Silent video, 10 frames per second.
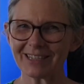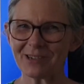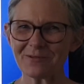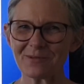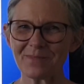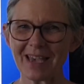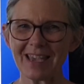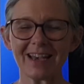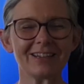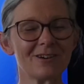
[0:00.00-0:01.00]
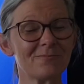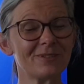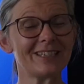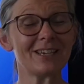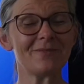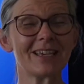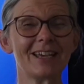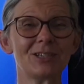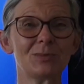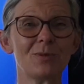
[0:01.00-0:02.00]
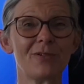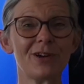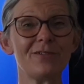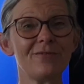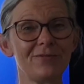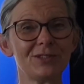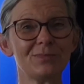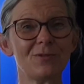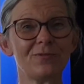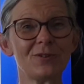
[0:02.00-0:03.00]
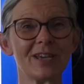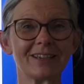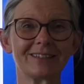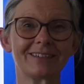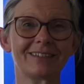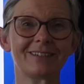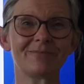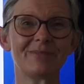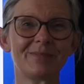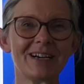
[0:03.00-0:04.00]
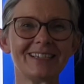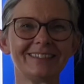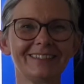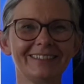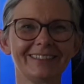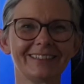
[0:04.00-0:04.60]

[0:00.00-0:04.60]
that you can be, and I will see you again tomorrow for some more phonics. Bye-bye.